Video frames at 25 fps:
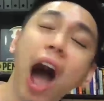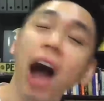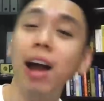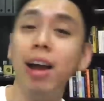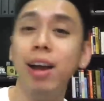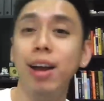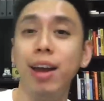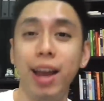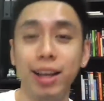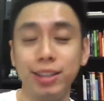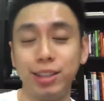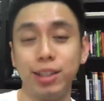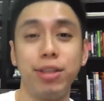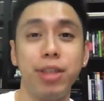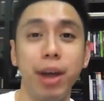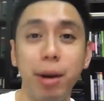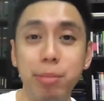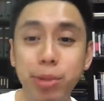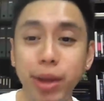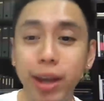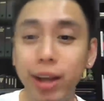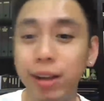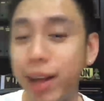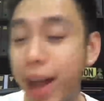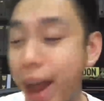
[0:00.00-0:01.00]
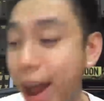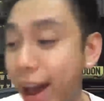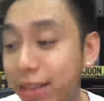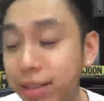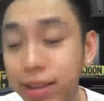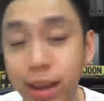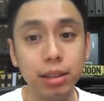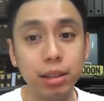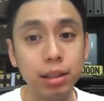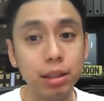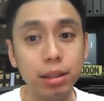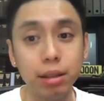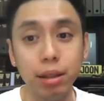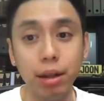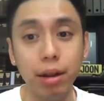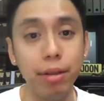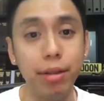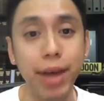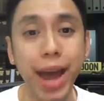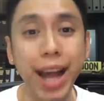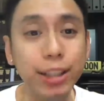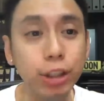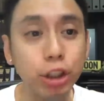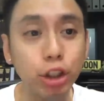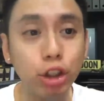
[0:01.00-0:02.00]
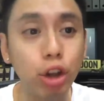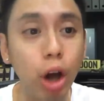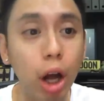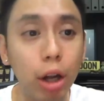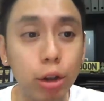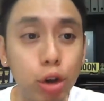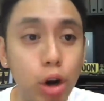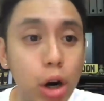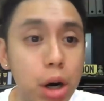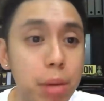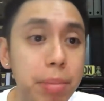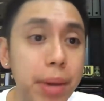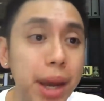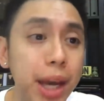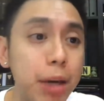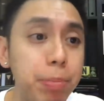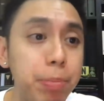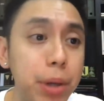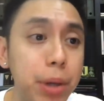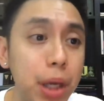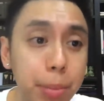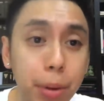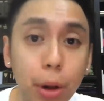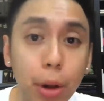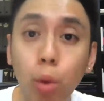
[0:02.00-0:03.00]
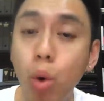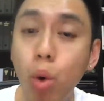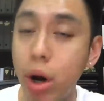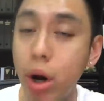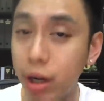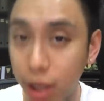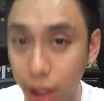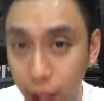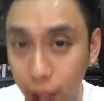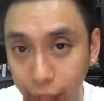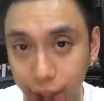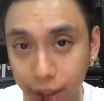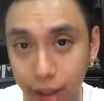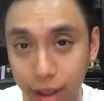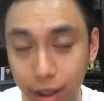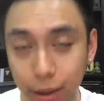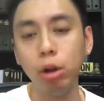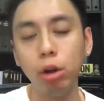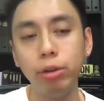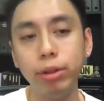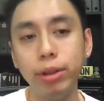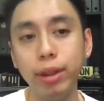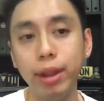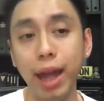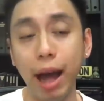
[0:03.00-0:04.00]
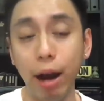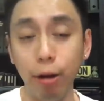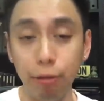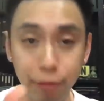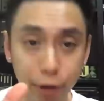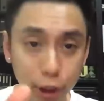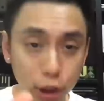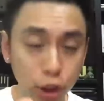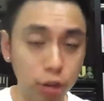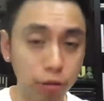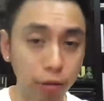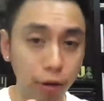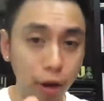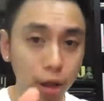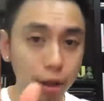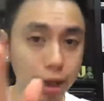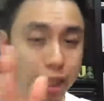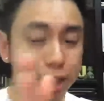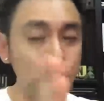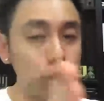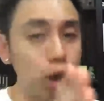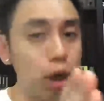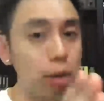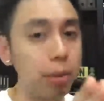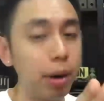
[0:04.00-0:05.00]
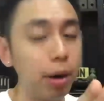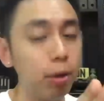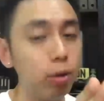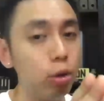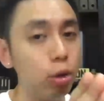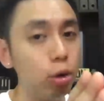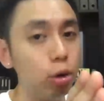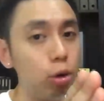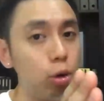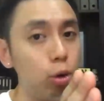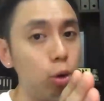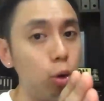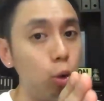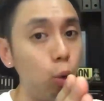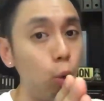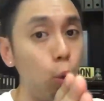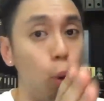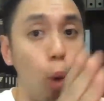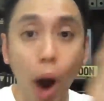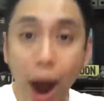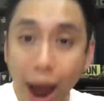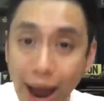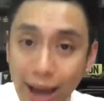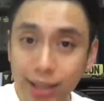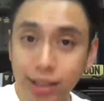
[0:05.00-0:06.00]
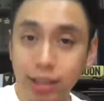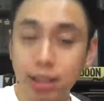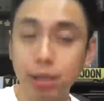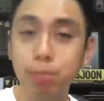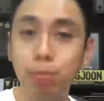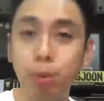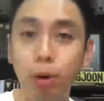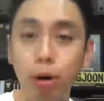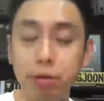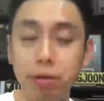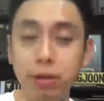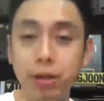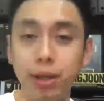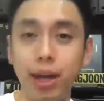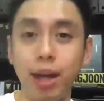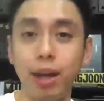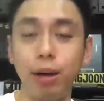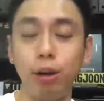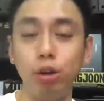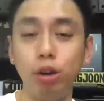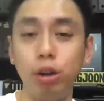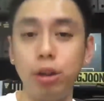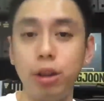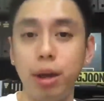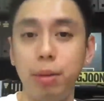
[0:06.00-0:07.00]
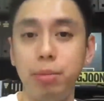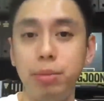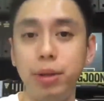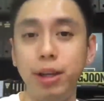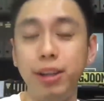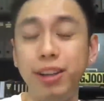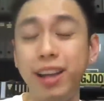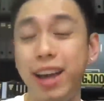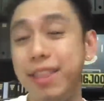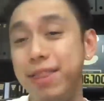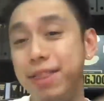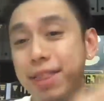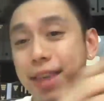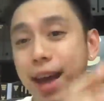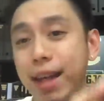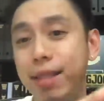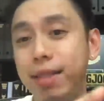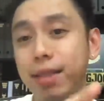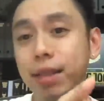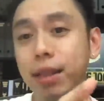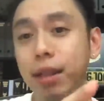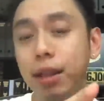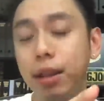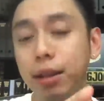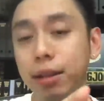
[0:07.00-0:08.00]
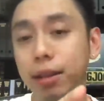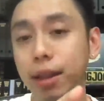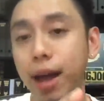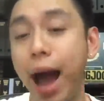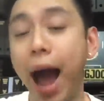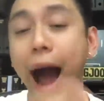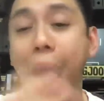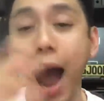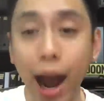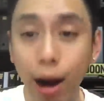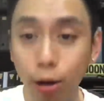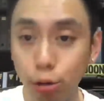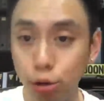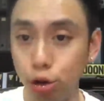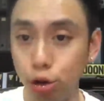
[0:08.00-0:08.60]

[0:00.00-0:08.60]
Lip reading: as a thumbnail. And that's not gonna make people wanna click. Now, first of all, let's talk about why is it important to get a good thumbnail and then how to